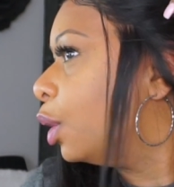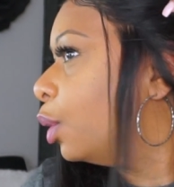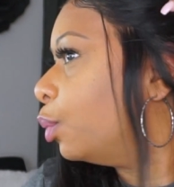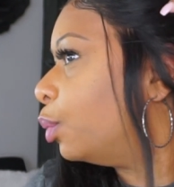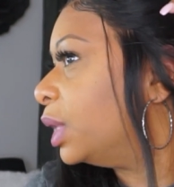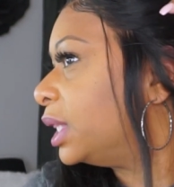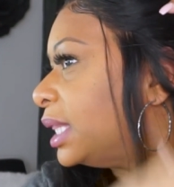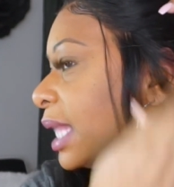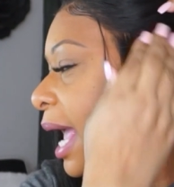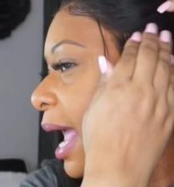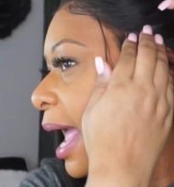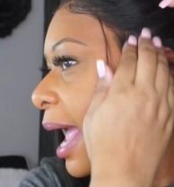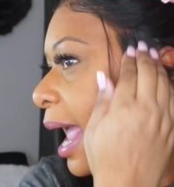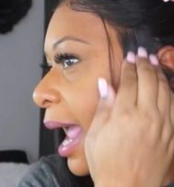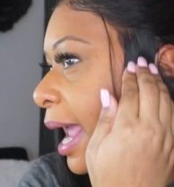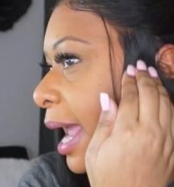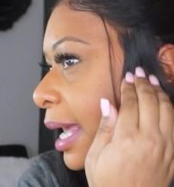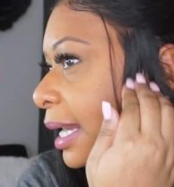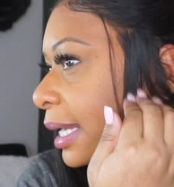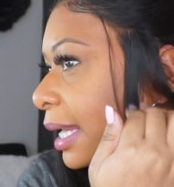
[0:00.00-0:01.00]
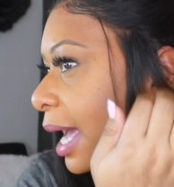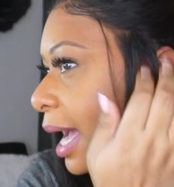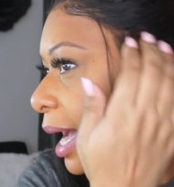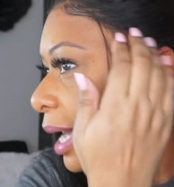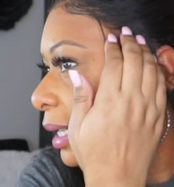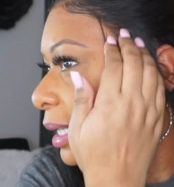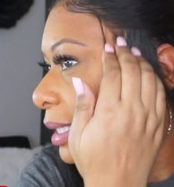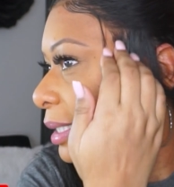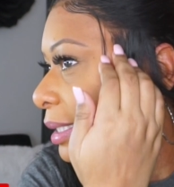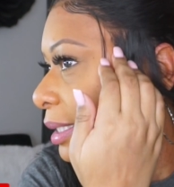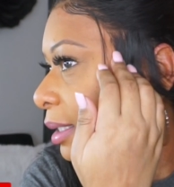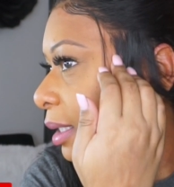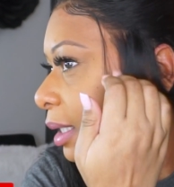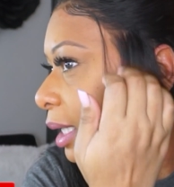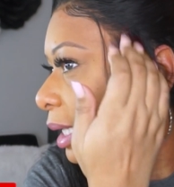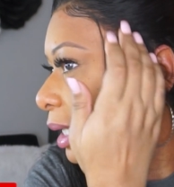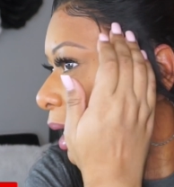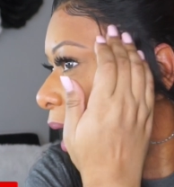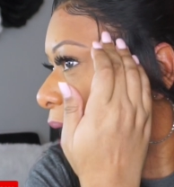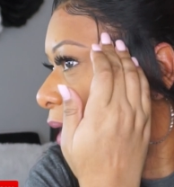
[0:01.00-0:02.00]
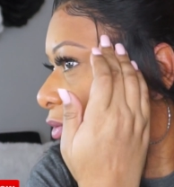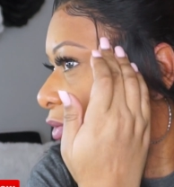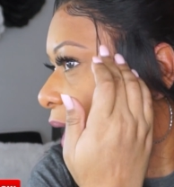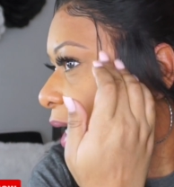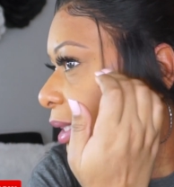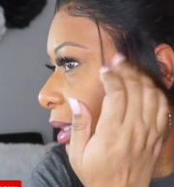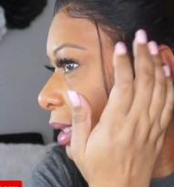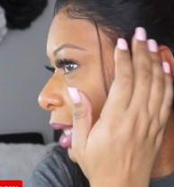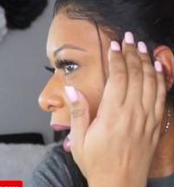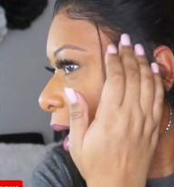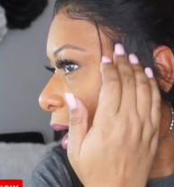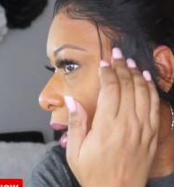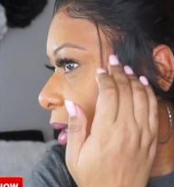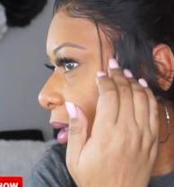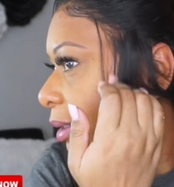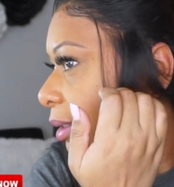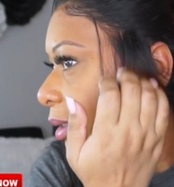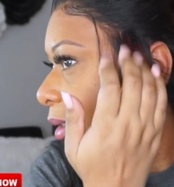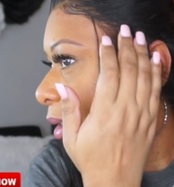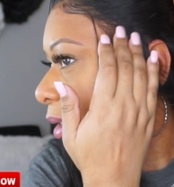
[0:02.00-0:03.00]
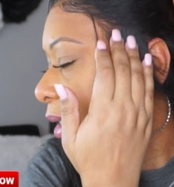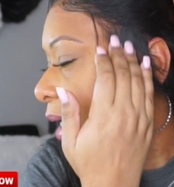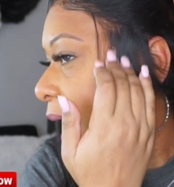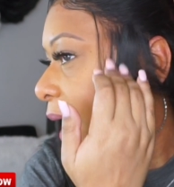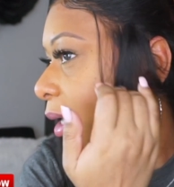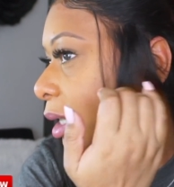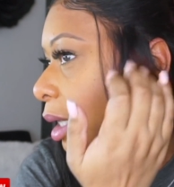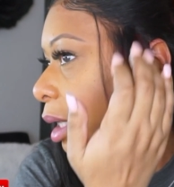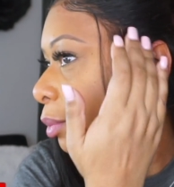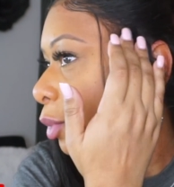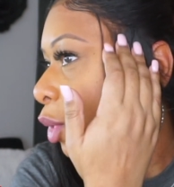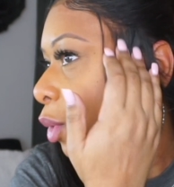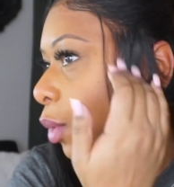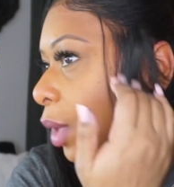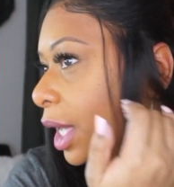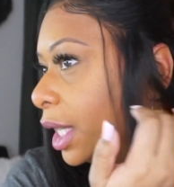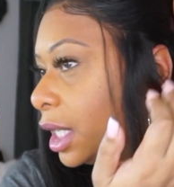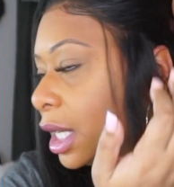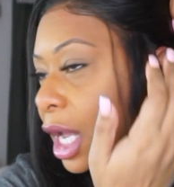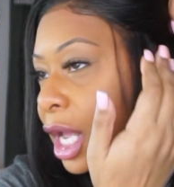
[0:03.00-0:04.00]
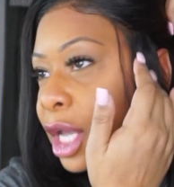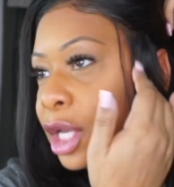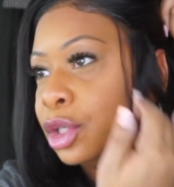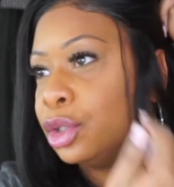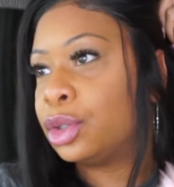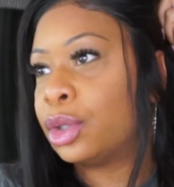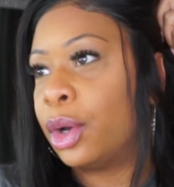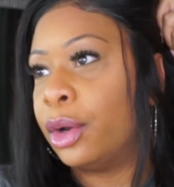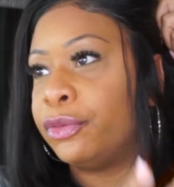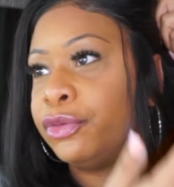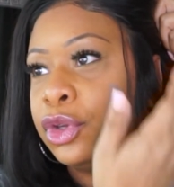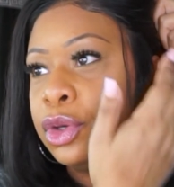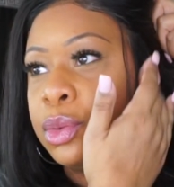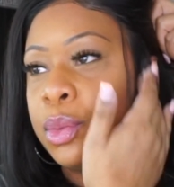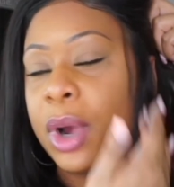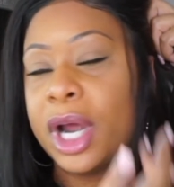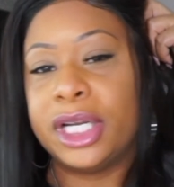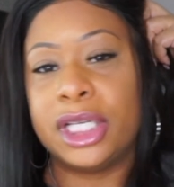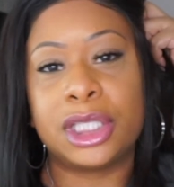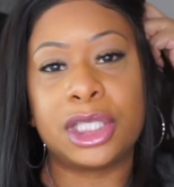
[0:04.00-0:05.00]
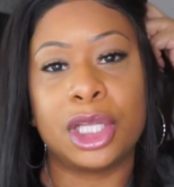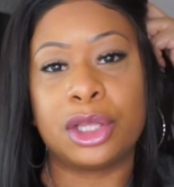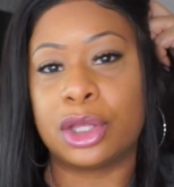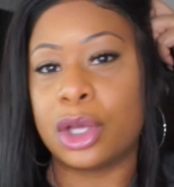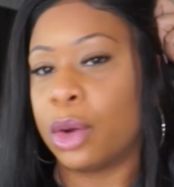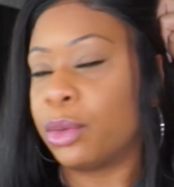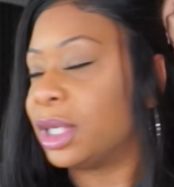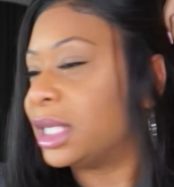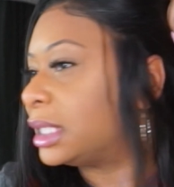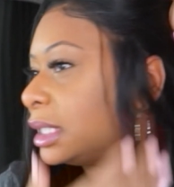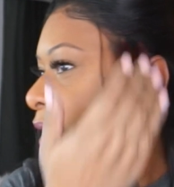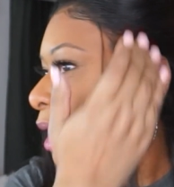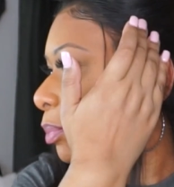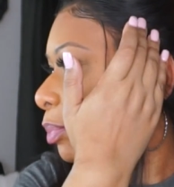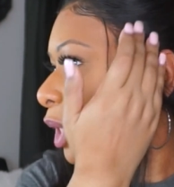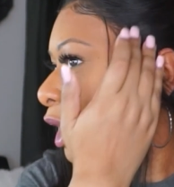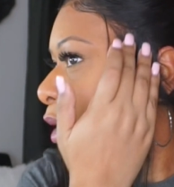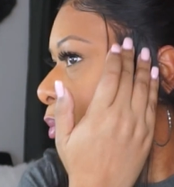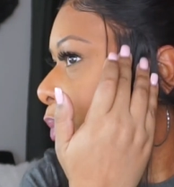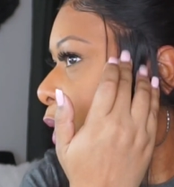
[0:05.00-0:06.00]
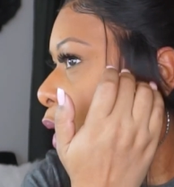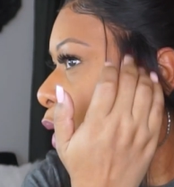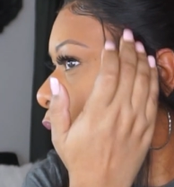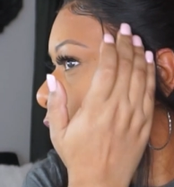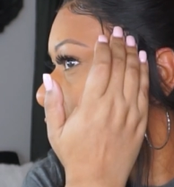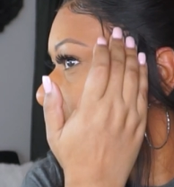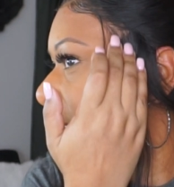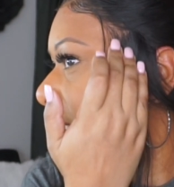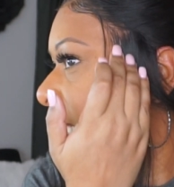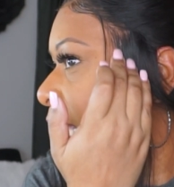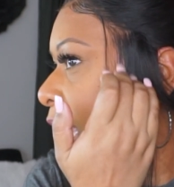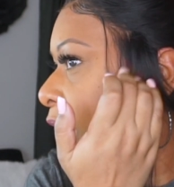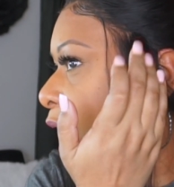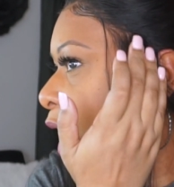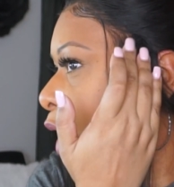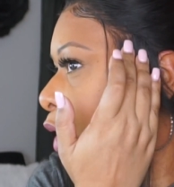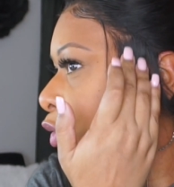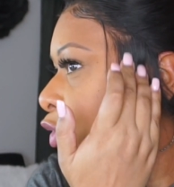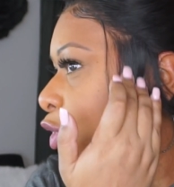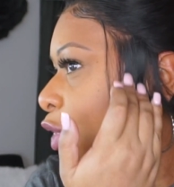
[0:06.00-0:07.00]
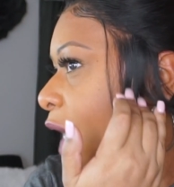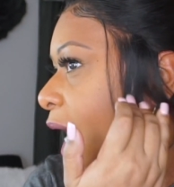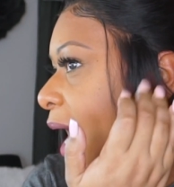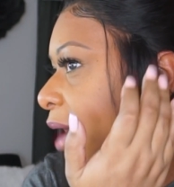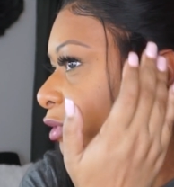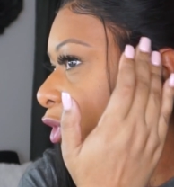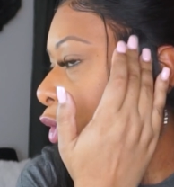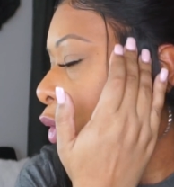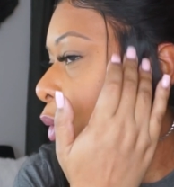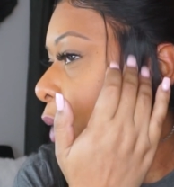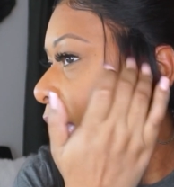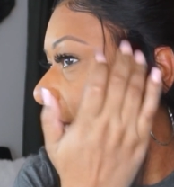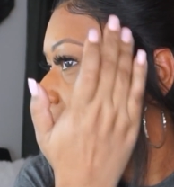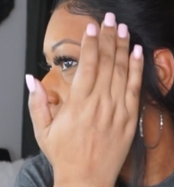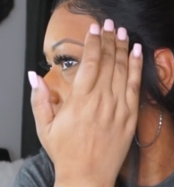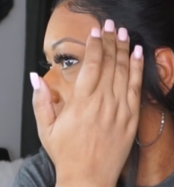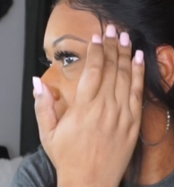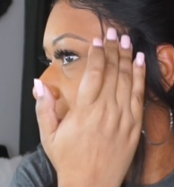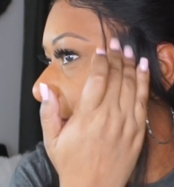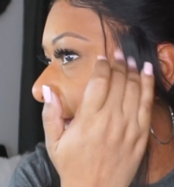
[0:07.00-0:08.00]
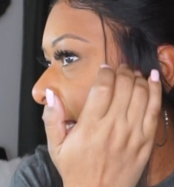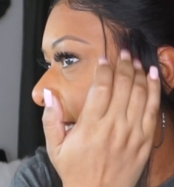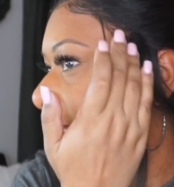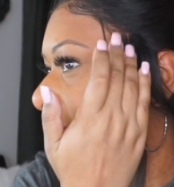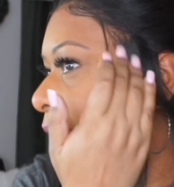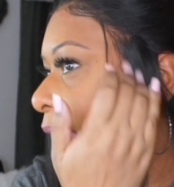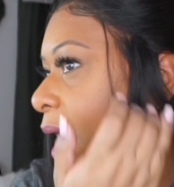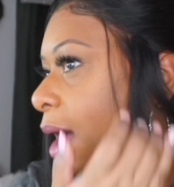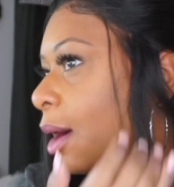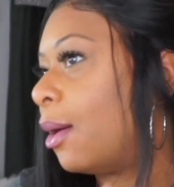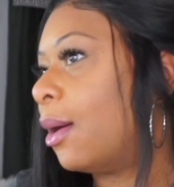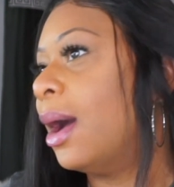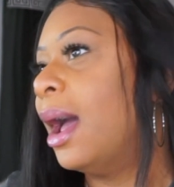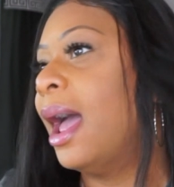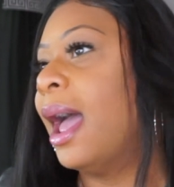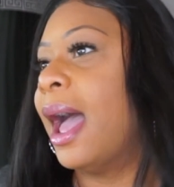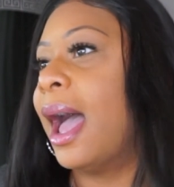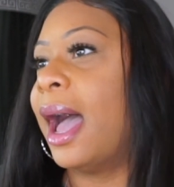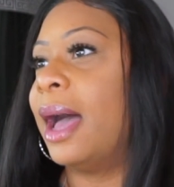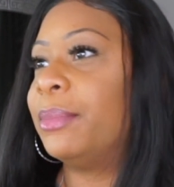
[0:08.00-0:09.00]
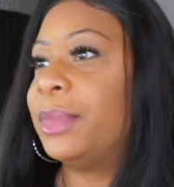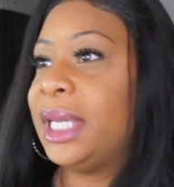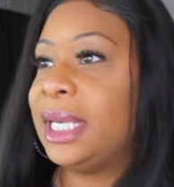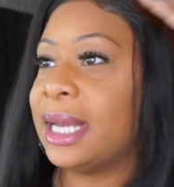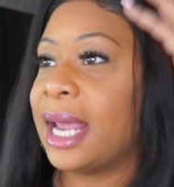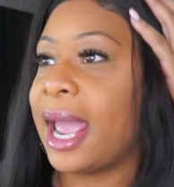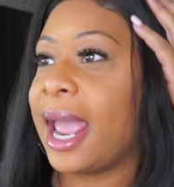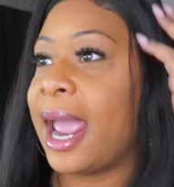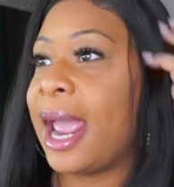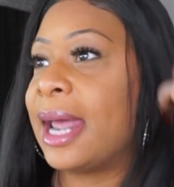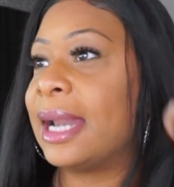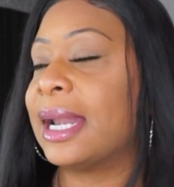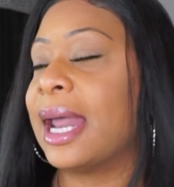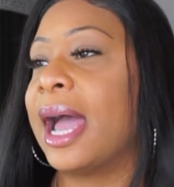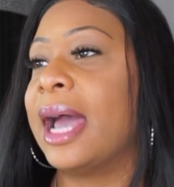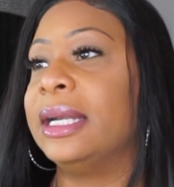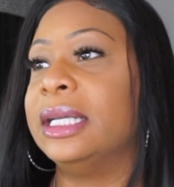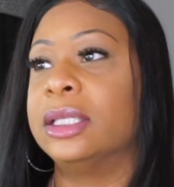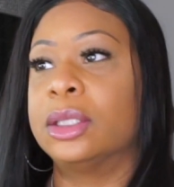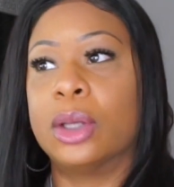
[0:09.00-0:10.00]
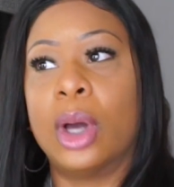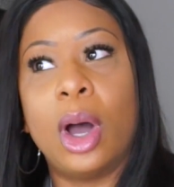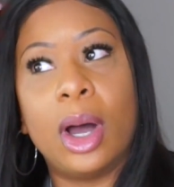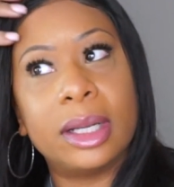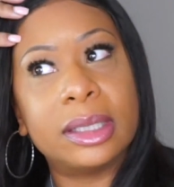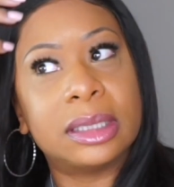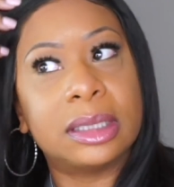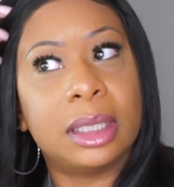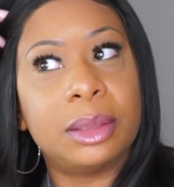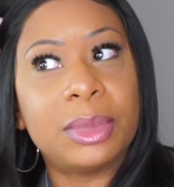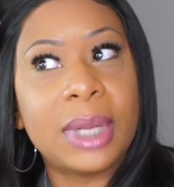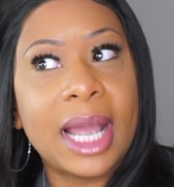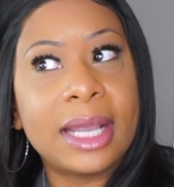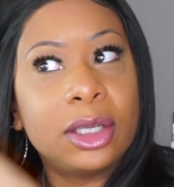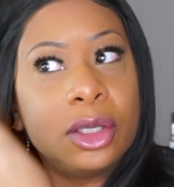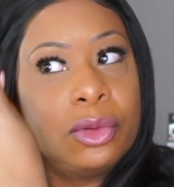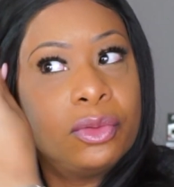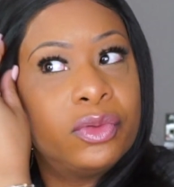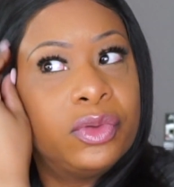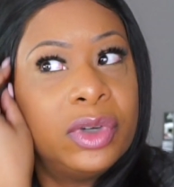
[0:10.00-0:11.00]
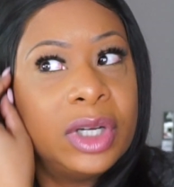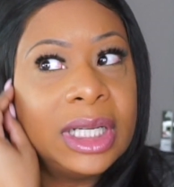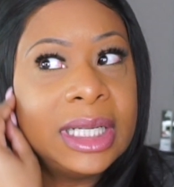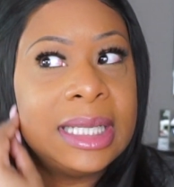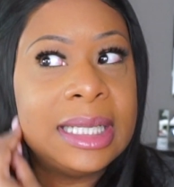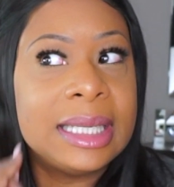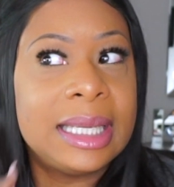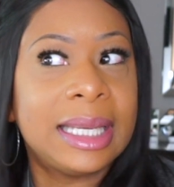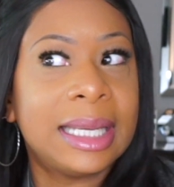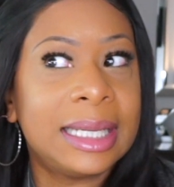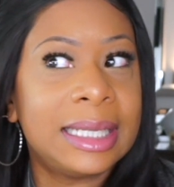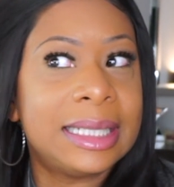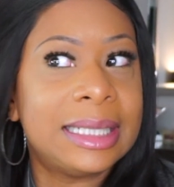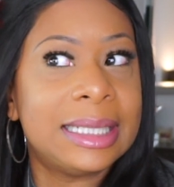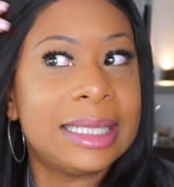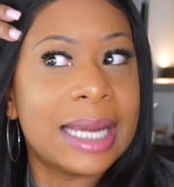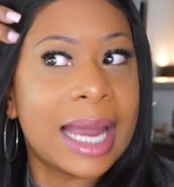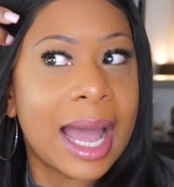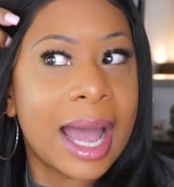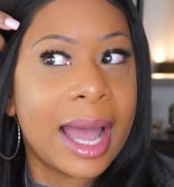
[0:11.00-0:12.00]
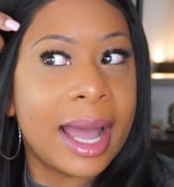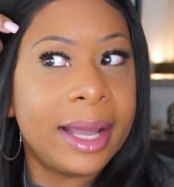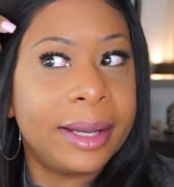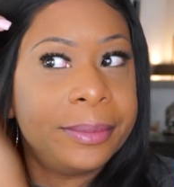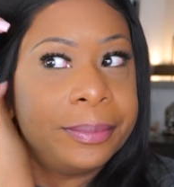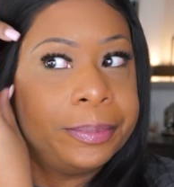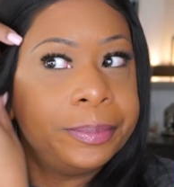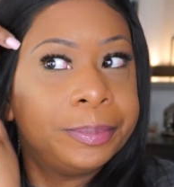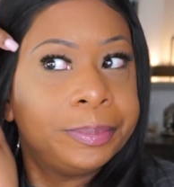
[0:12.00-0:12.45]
what that hairline is looking like right there. Like, come on. So if you wanted to throw this up in a ponytail, you can have a little hair hanging down. I mean, the hairline is awesome. Like, you really cannot